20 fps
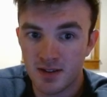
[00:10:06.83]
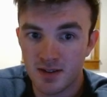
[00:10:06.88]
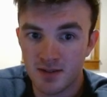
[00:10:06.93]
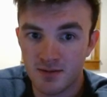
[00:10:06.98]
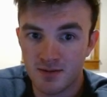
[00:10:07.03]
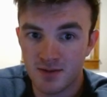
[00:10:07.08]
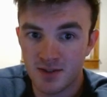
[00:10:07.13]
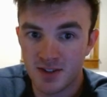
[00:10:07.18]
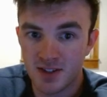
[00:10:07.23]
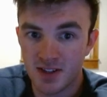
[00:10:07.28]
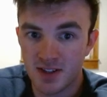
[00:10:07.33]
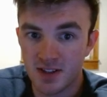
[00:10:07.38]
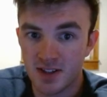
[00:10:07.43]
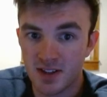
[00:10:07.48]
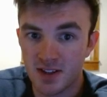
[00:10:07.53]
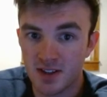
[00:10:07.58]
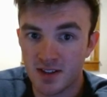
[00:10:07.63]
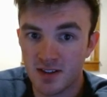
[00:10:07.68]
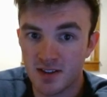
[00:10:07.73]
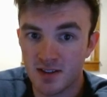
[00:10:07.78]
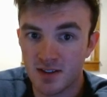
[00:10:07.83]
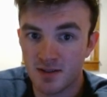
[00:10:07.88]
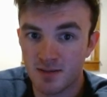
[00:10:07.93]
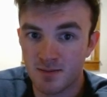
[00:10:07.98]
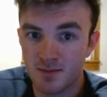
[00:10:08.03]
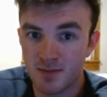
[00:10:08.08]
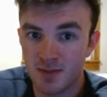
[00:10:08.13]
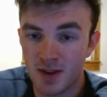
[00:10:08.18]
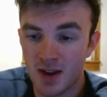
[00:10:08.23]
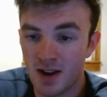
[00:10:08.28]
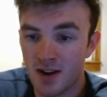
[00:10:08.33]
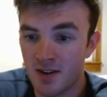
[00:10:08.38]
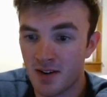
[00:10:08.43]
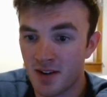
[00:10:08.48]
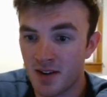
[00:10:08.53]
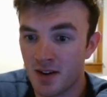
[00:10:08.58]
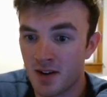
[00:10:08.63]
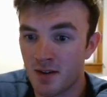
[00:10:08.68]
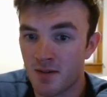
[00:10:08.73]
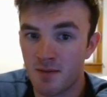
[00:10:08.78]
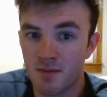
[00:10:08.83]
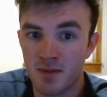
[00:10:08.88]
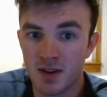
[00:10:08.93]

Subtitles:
resistance area.